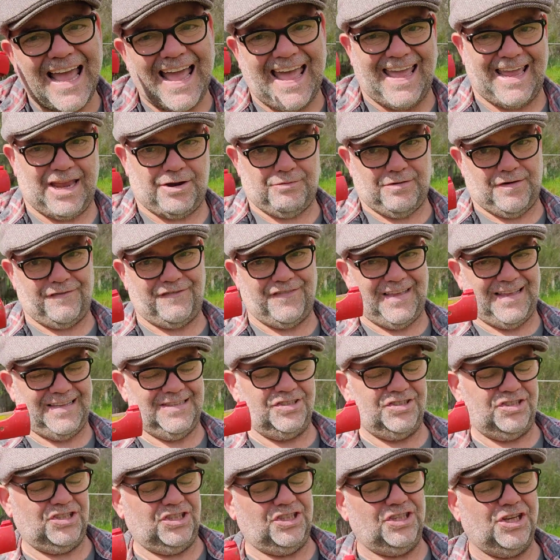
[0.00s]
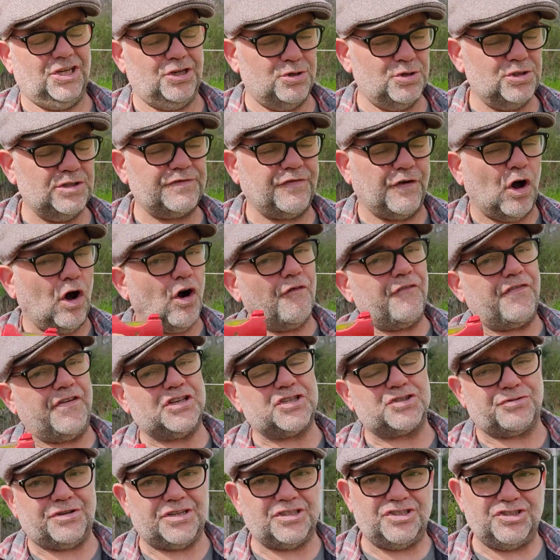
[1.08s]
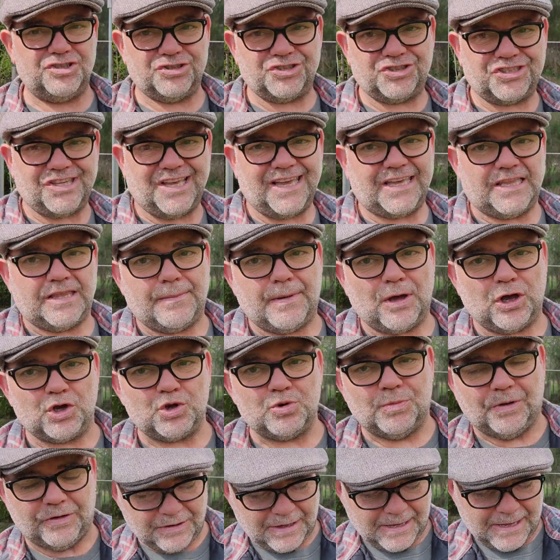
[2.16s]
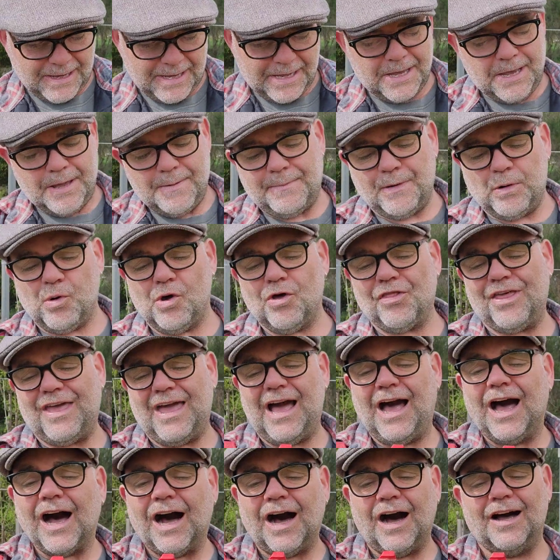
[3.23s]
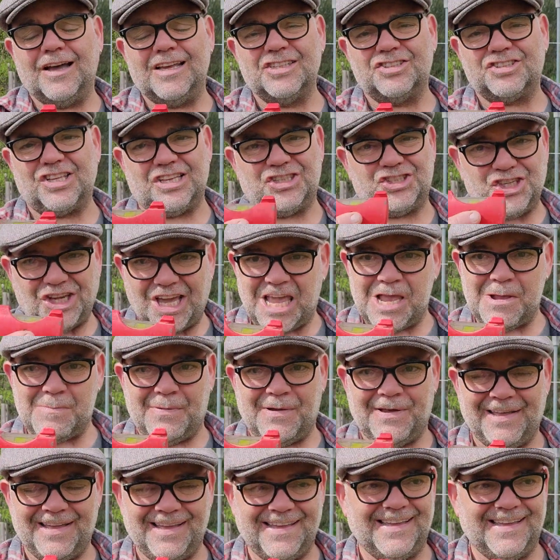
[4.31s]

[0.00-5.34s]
accurate things to use for obvious reasons you'll see in a moment, but what they are is they're cheap